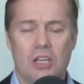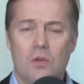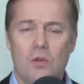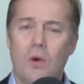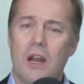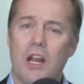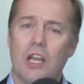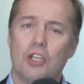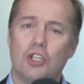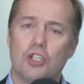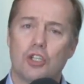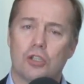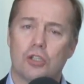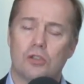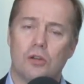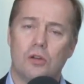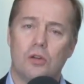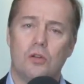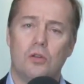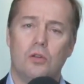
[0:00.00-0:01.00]
You want to
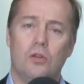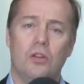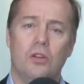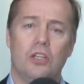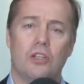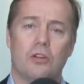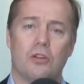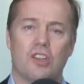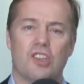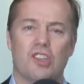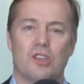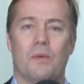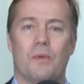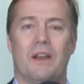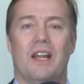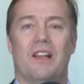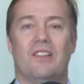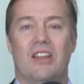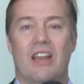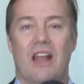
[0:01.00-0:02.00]
control your
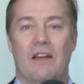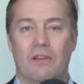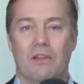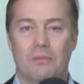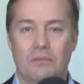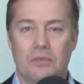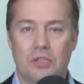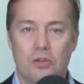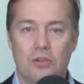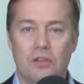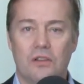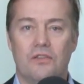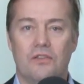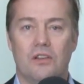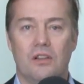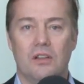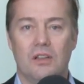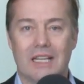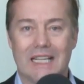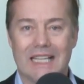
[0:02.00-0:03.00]
experience and have a
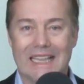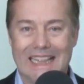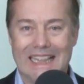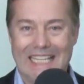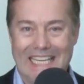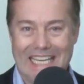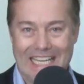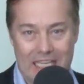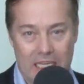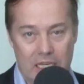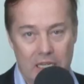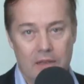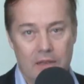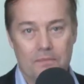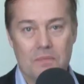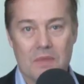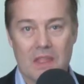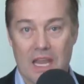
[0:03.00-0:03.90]
beautiful, clean